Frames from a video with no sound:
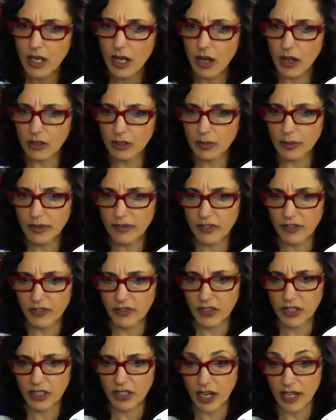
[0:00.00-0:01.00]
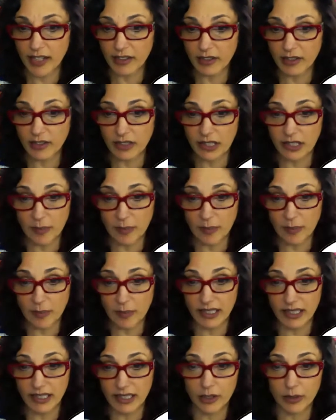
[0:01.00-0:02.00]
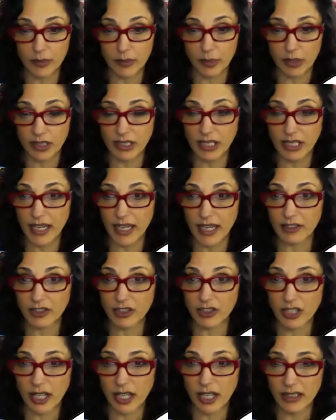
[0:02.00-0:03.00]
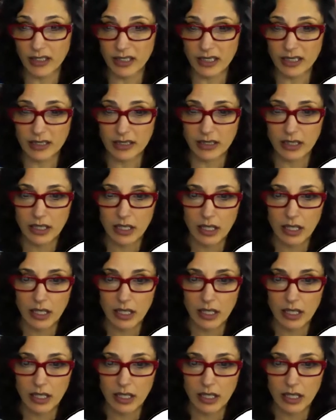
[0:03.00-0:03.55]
ultimate 50 titles template, killer book title checklist.